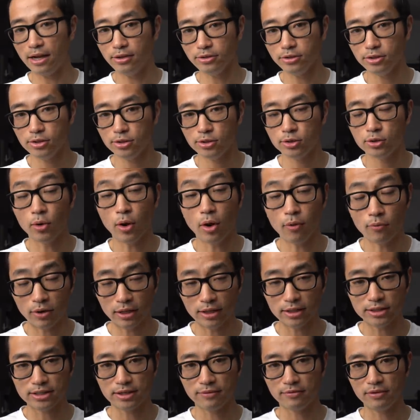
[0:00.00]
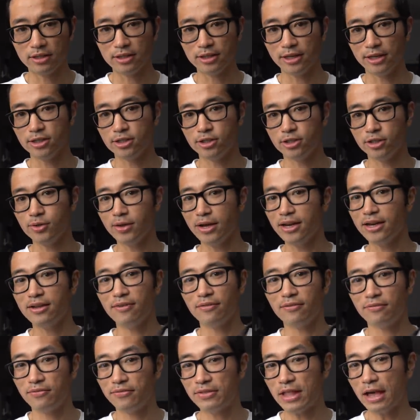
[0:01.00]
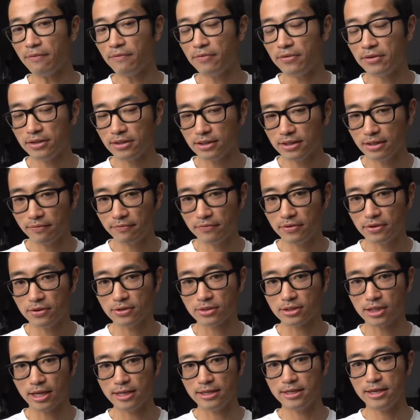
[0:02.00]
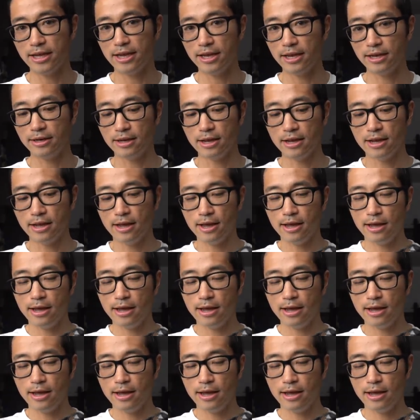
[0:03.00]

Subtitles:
ounces, so a relatively light shoe, and it definitely feels light in hand.